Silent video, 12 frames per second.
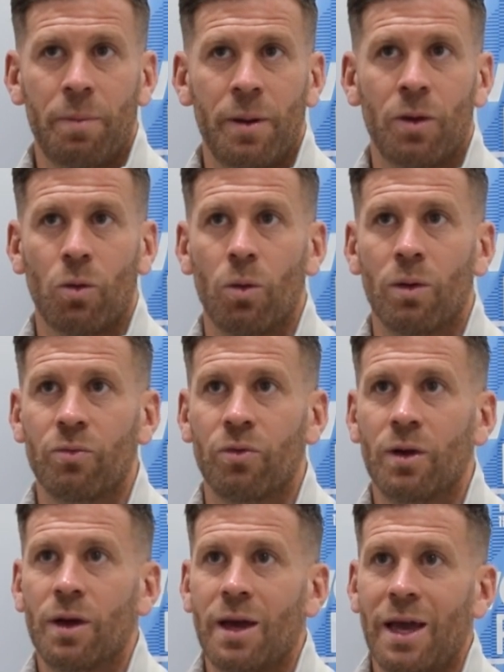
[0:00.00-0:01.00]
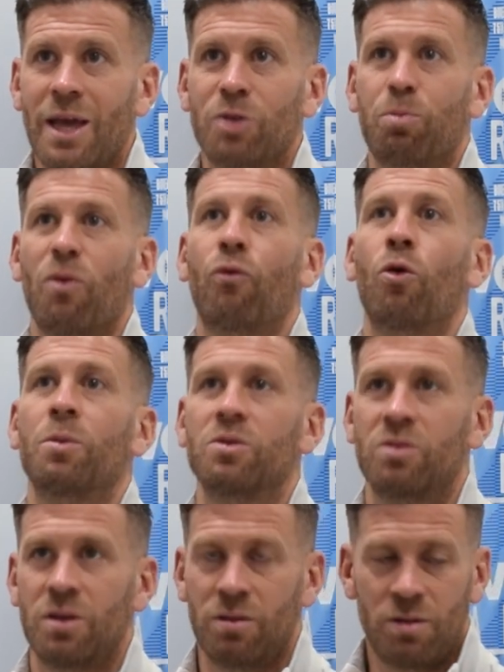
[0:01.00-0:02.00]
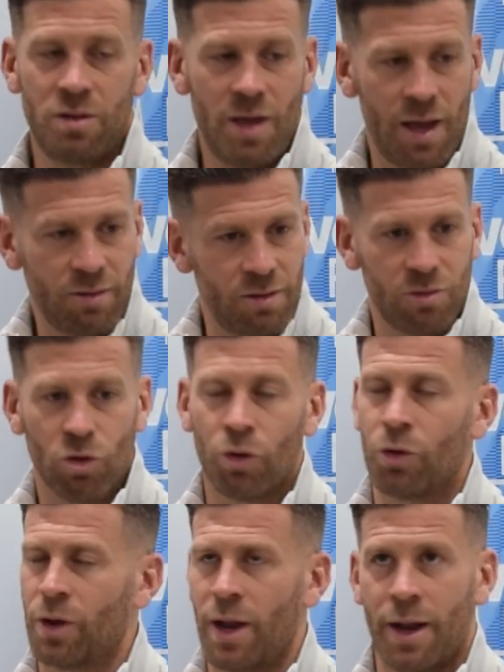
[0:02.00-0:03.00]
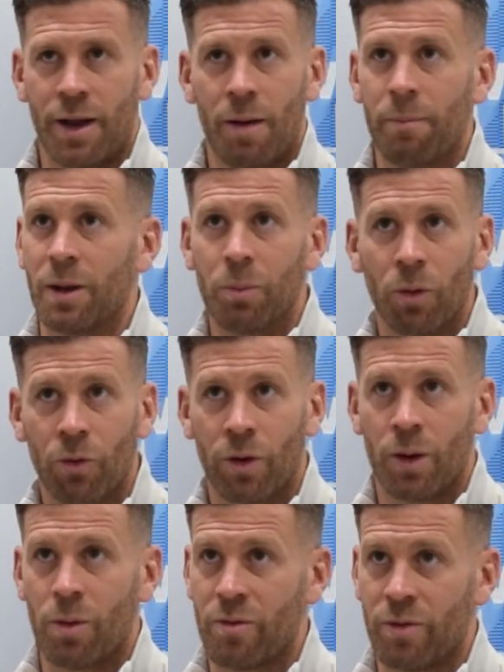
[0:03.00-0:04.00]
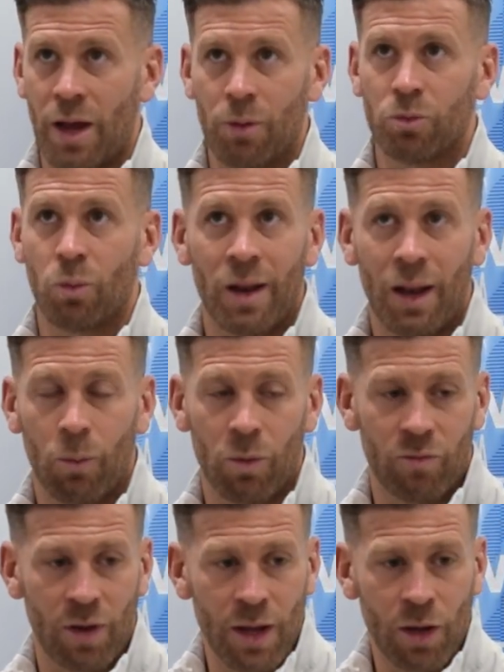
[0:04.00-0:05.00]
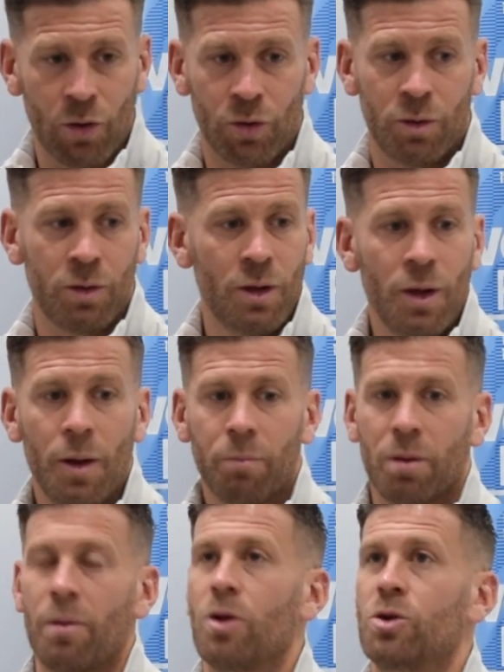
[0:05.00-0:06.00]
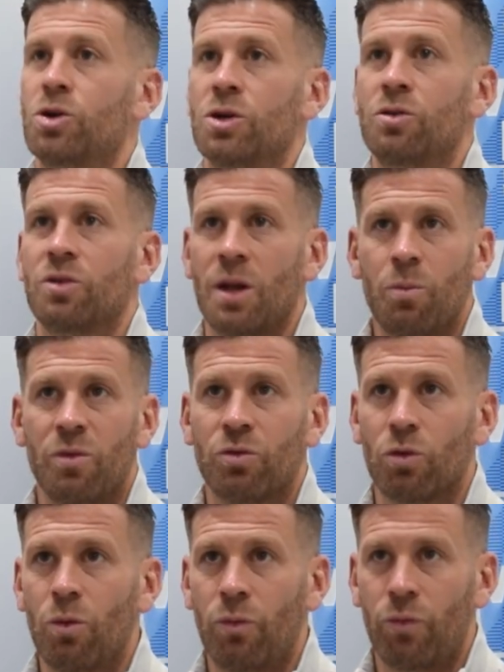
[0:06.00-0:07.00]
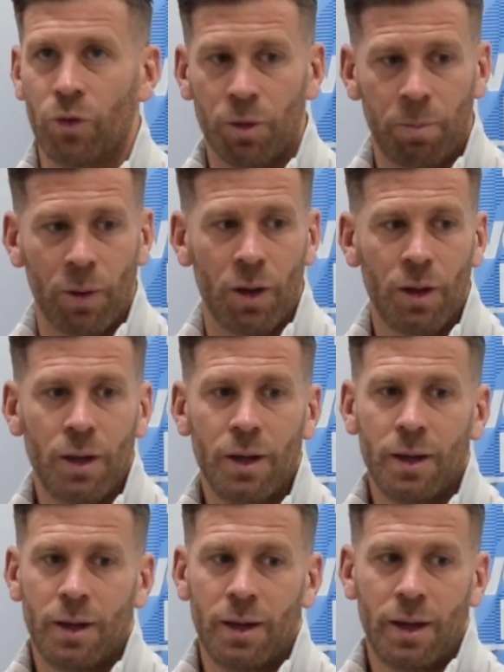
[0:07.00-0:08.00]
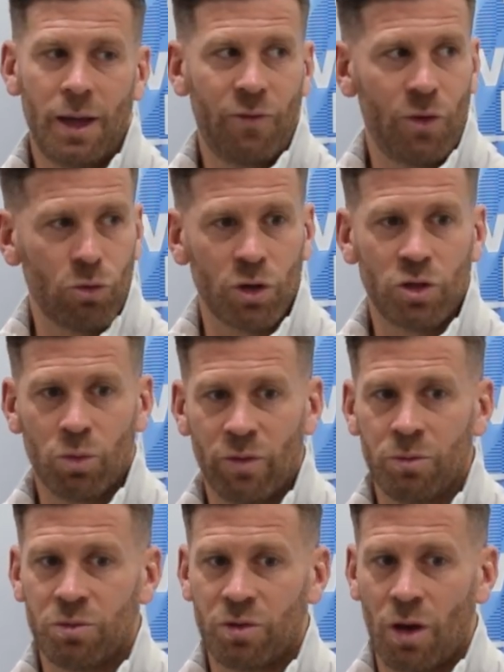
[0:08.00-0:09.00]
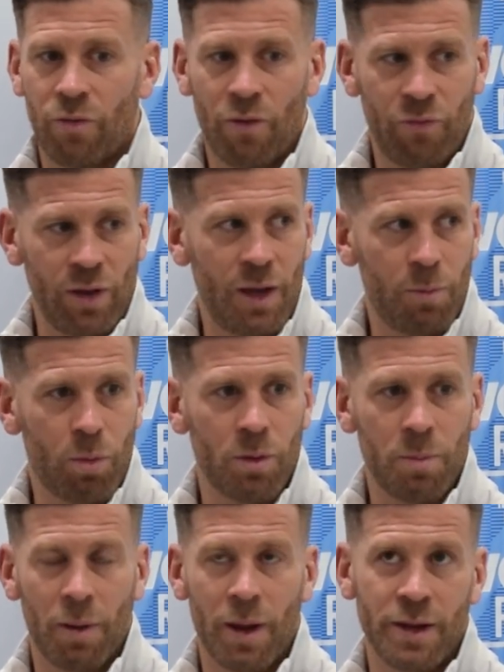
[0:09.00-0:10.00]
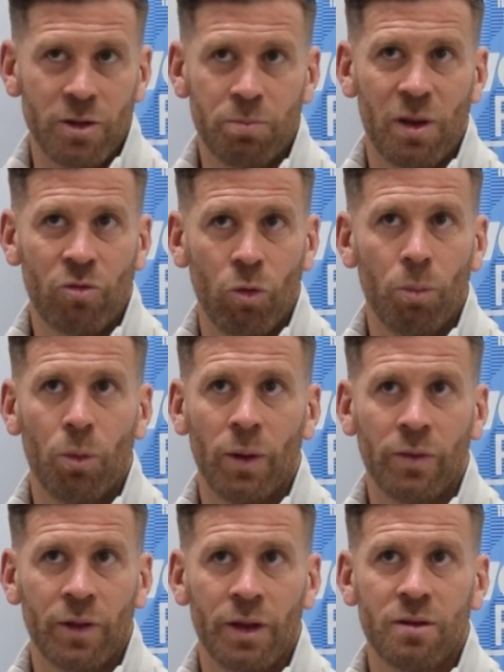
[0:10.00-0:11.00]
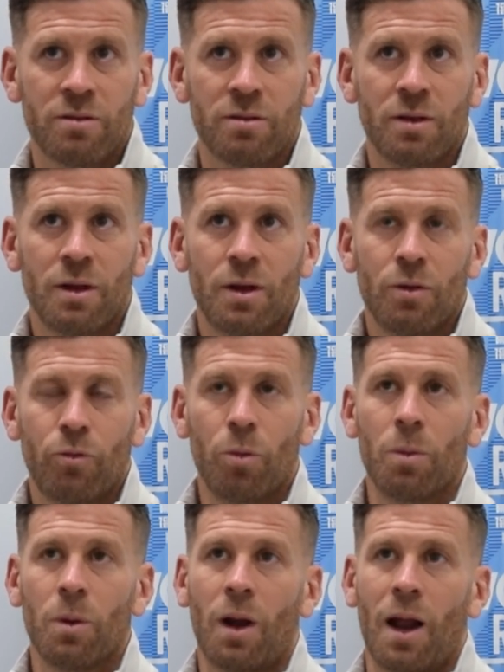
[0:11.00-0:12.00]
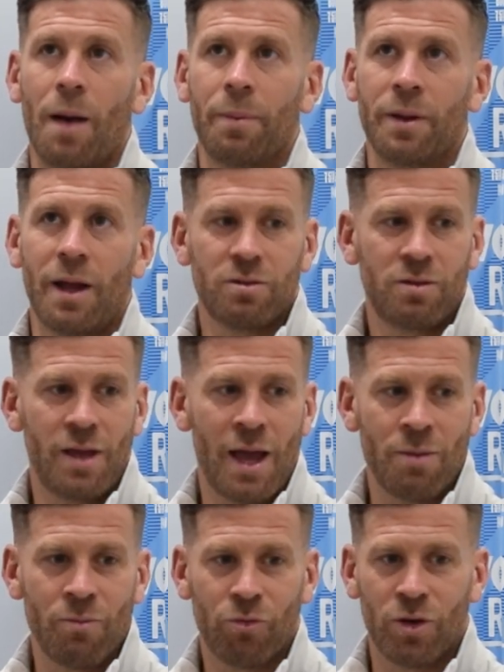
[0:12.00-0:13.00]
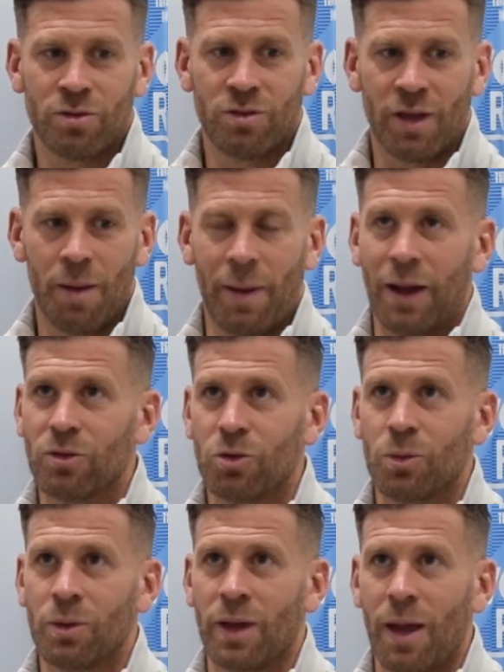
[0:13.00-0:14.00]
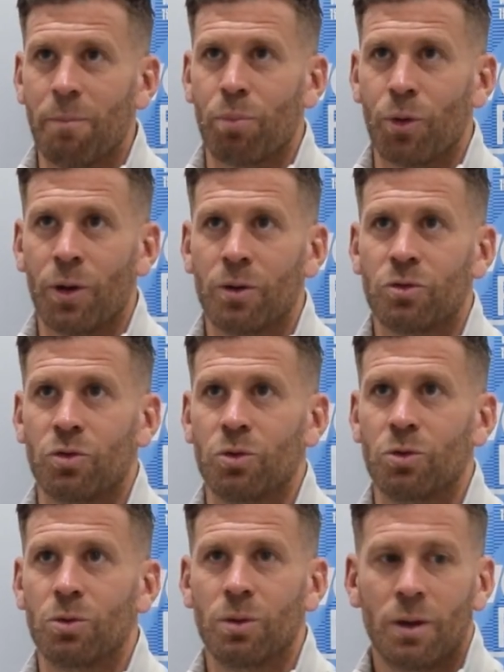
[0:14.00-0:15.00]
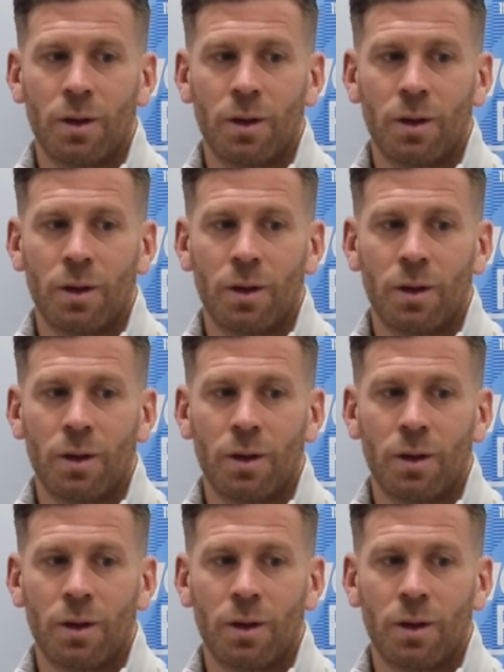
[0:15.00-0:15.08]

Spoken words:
pinnacle of his performances. Yes, he's gone on and had an unbelievable career, whether that was with Lincoln and promotions and in with Salford, but if he was honest with himself, I think he'd probably played his best football under this football club, and that's the aim for us to get back to, and getting Bruno to